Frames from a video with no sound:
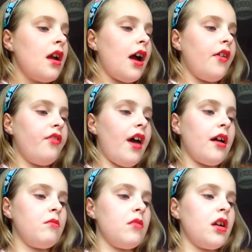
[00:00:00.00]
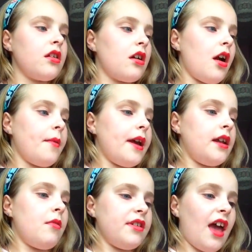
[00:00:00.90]
And then we're going to go
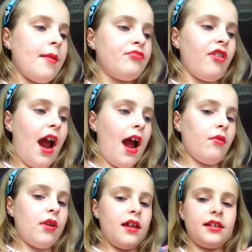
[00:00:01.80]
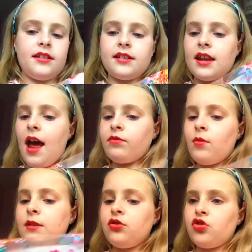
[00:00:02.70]
in with a brown. And it doesn't have to
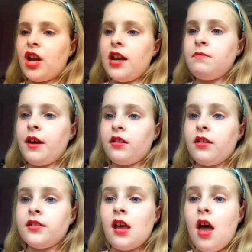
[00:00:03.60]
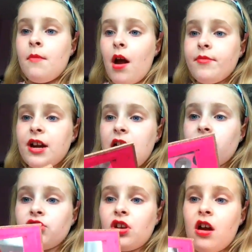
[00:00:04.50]
be your shade, because my
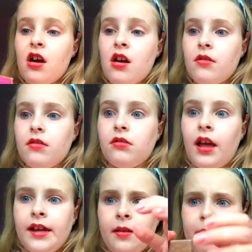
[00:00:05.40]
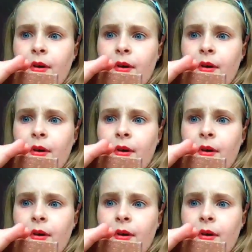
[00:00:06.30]
brows are like